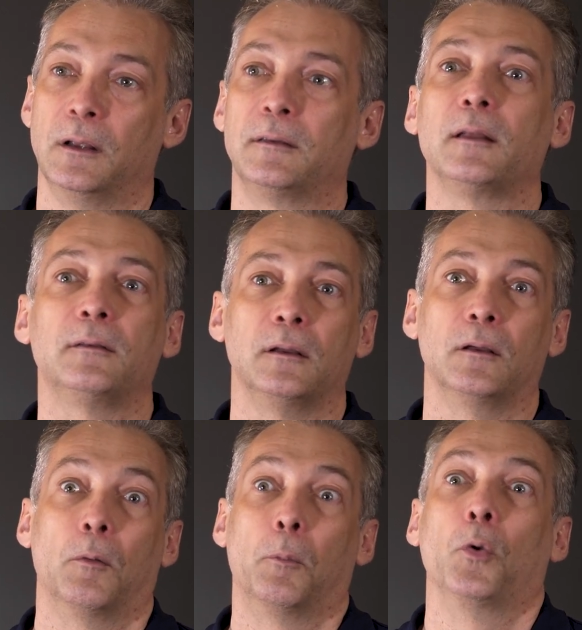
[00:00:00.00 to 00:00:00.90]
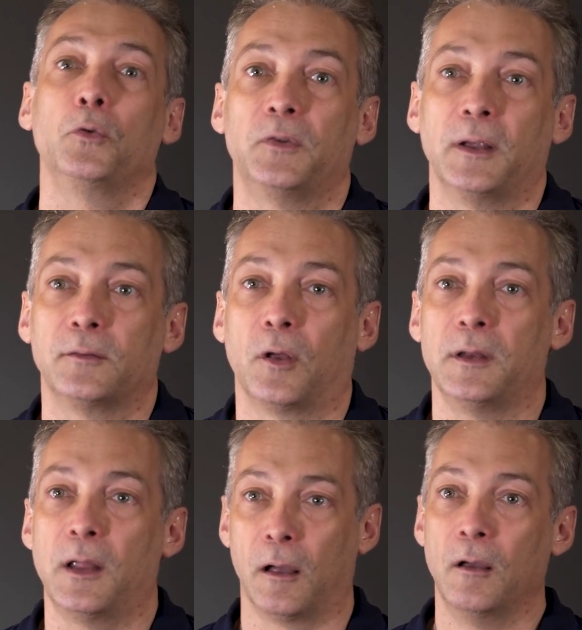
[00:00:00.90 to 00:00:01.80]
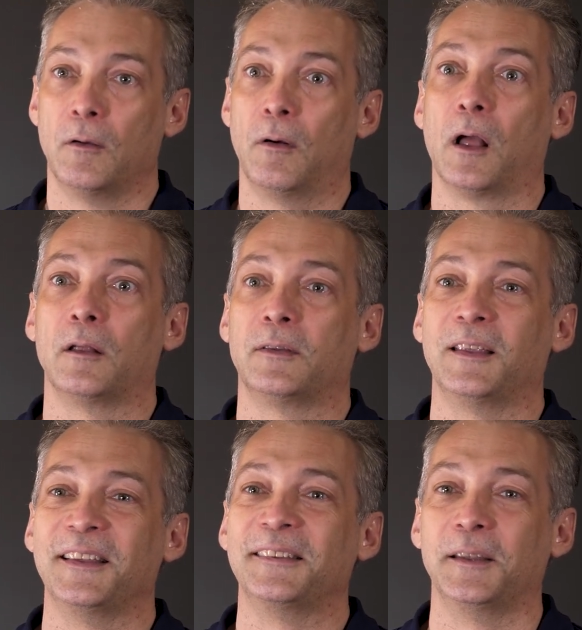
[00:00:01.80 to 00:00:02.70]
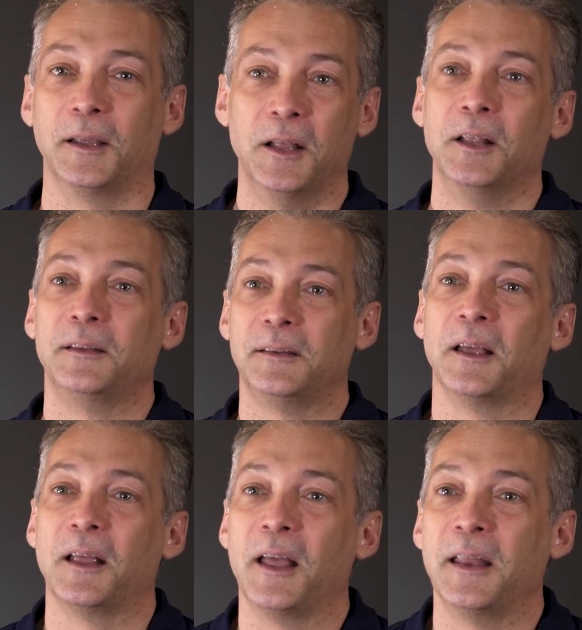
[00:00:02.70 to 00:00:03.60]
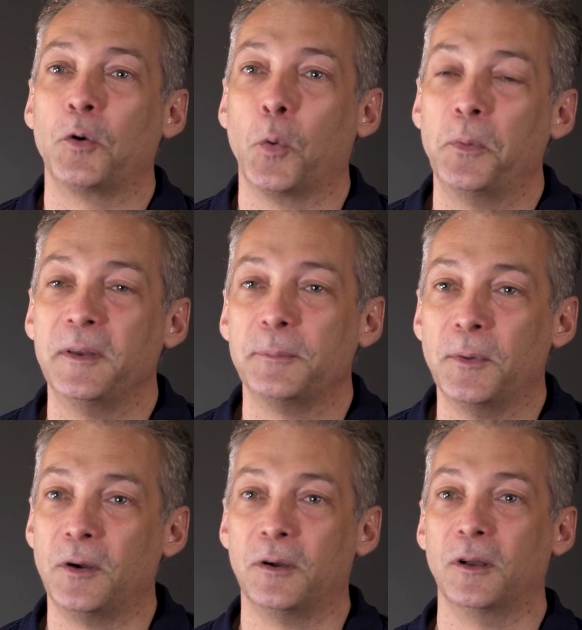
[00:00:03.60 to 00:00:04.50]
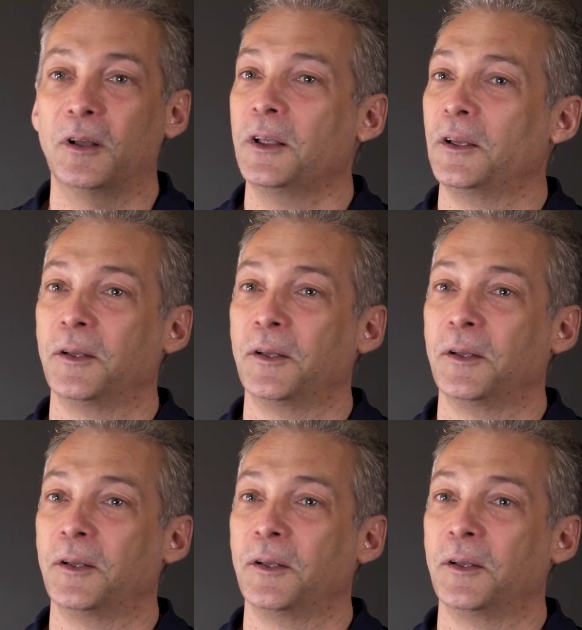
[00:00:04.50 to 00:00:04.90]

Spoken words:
And that's amazing for us. It's a great achievement and